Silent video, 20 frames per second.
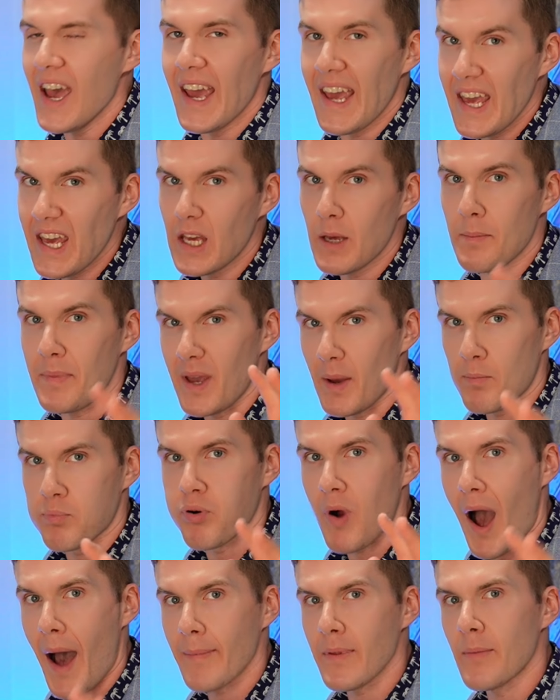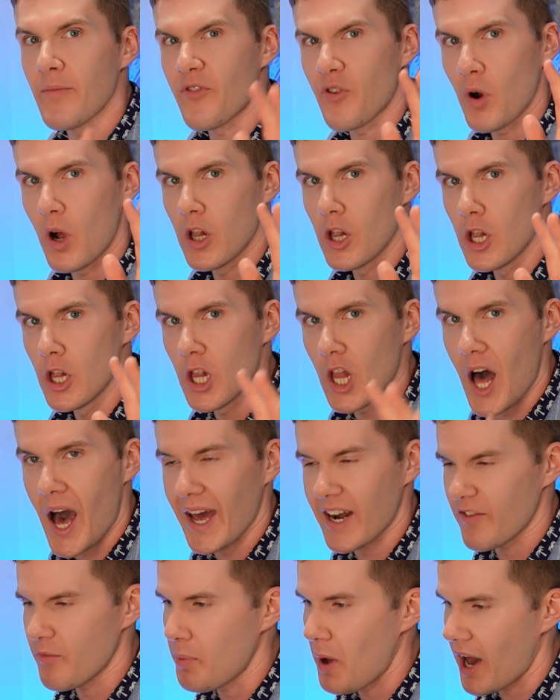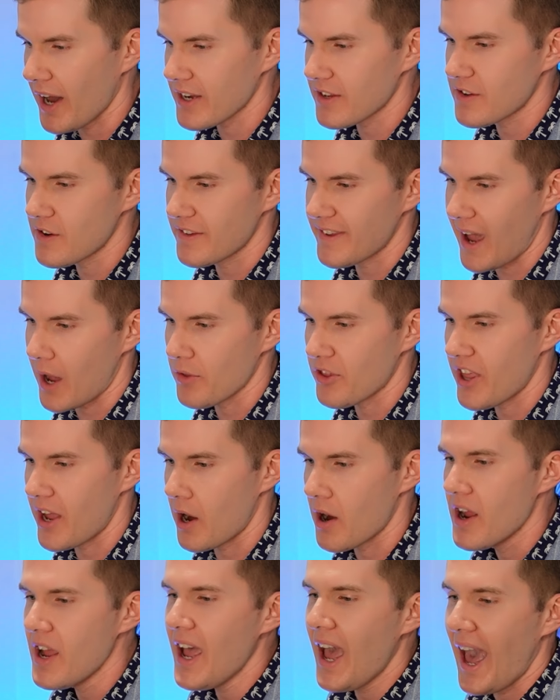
he can be a problem for a lot of boxers out there,